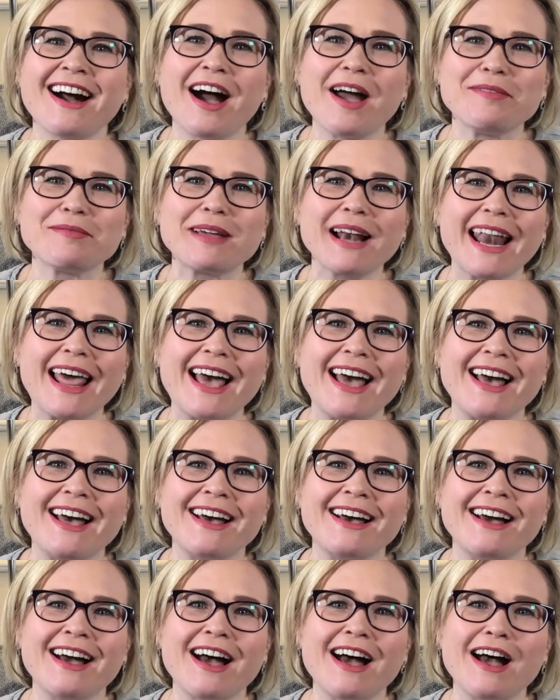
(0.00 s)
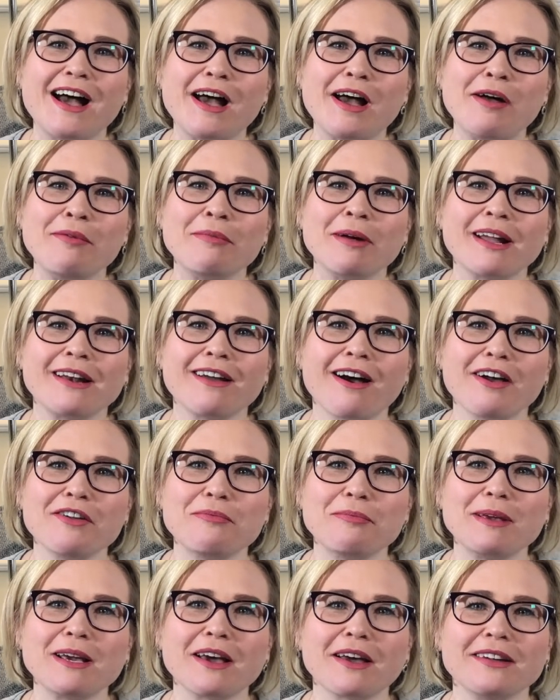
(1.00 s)
I'm Claire, and
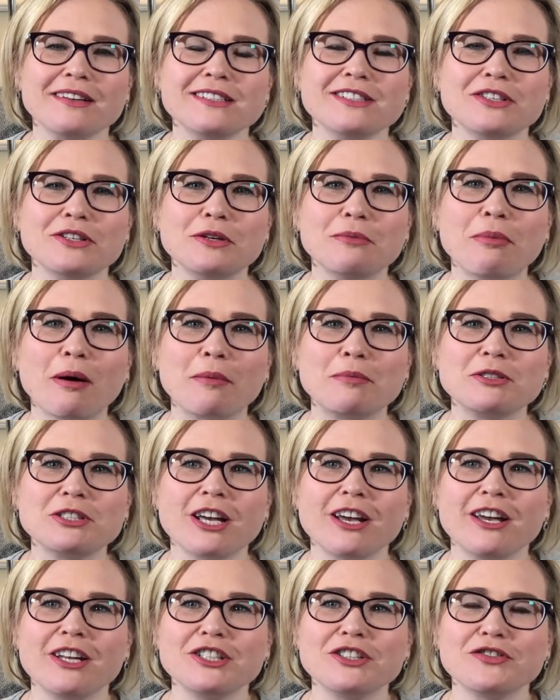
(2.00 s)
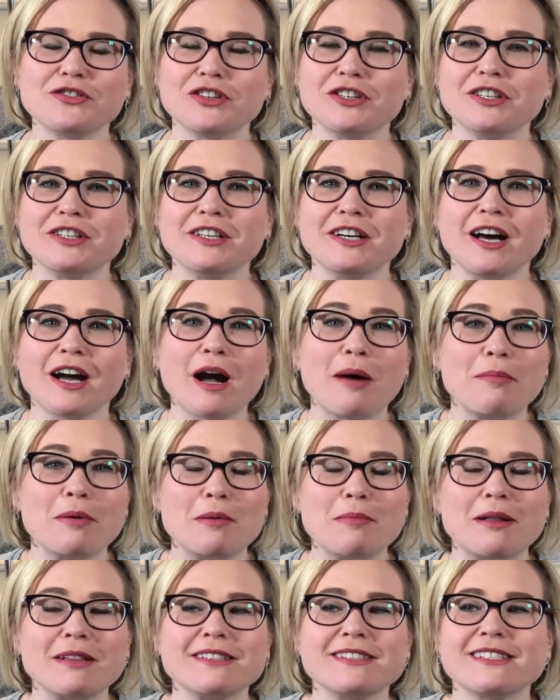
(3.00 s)
I've been going to pub church for a couple
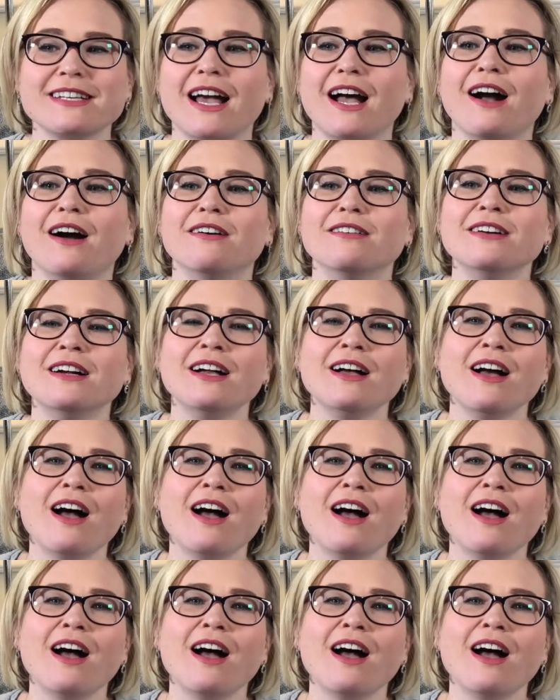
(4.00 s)
of months now.